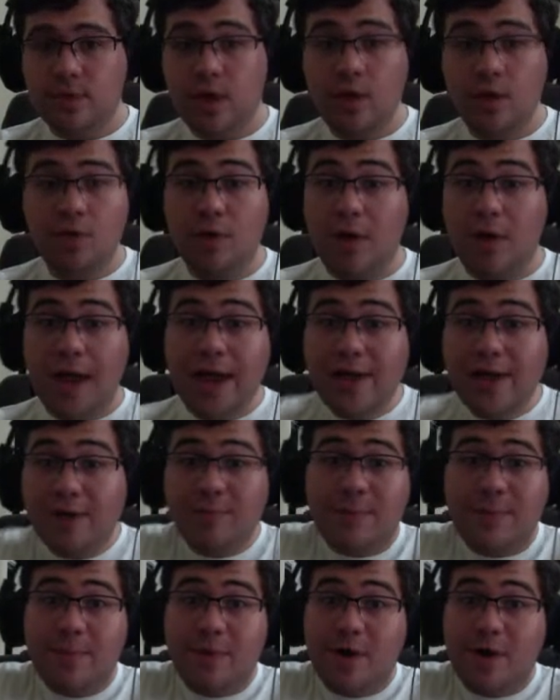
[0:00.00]
Oh no, I because...
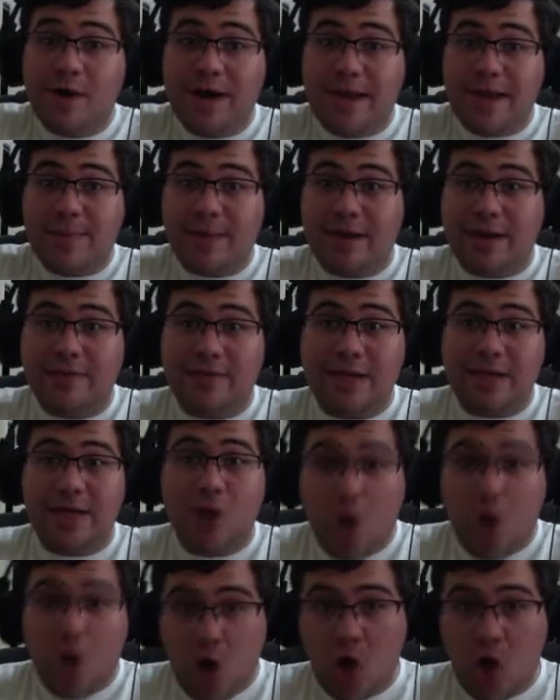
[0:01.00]
can remember her name out of like
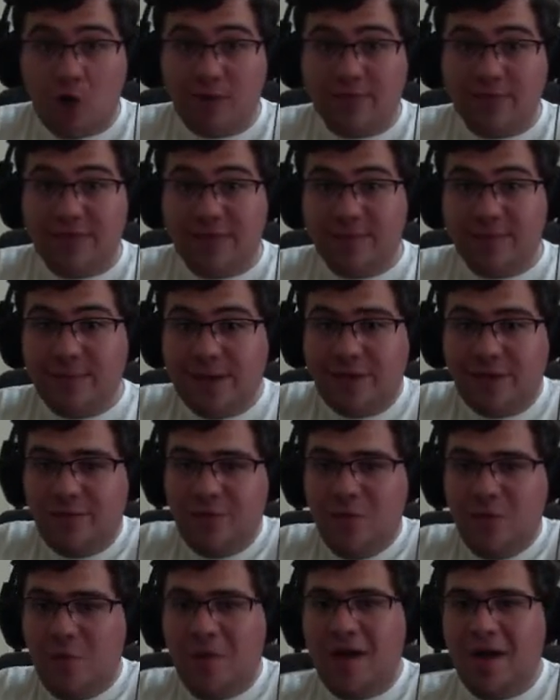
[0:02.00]
all of them. I don't
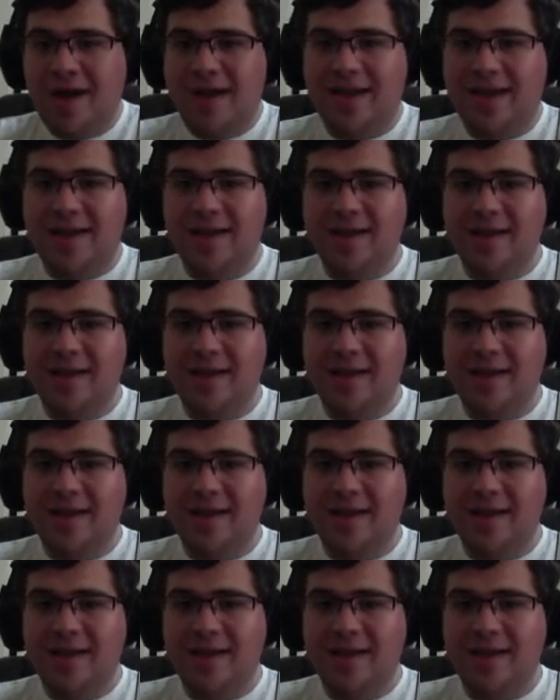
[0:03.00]
know why.